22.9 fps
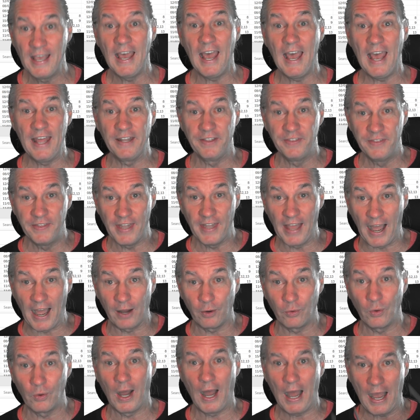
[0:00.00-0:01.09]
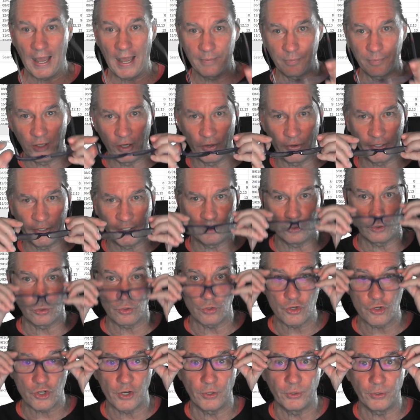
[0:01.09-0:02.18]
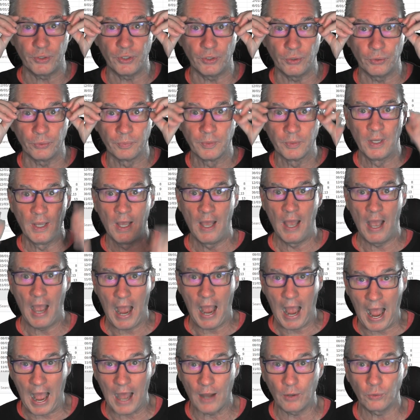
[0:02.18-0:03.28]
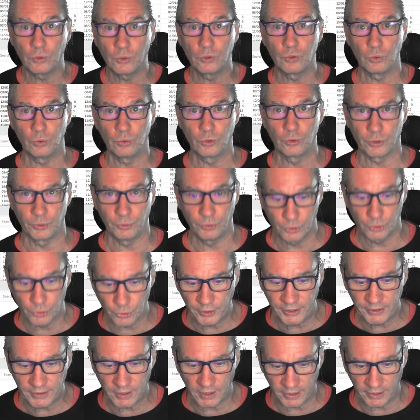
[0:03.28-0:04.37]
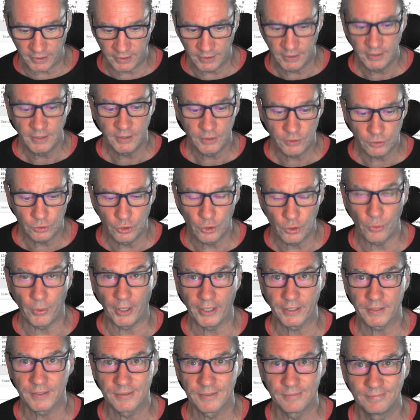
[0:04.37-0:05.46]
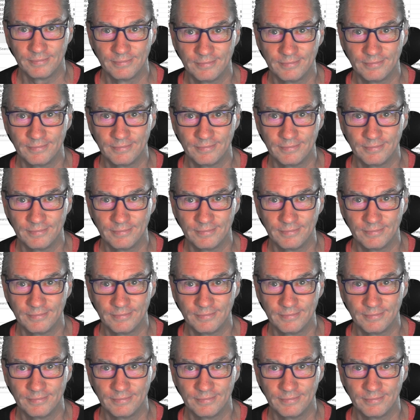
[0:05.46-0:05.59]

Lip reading: and now I'm going to show you how to concretely do it.